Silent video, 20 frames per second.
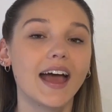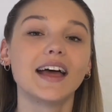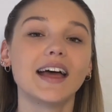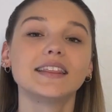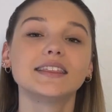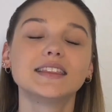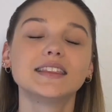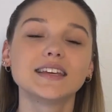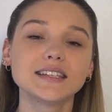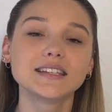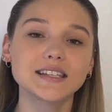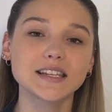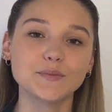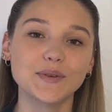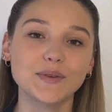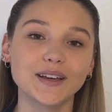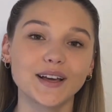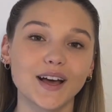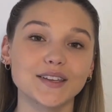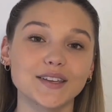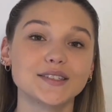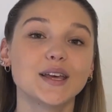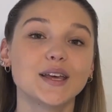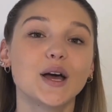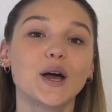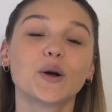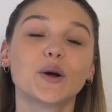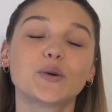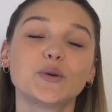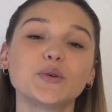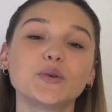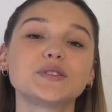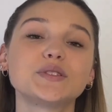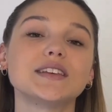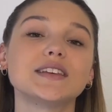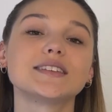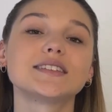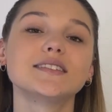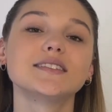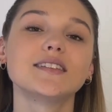And this is because
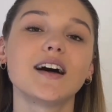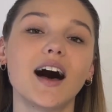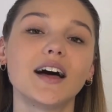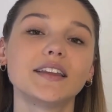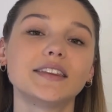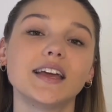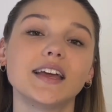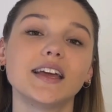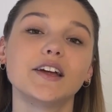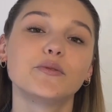CRUSE is not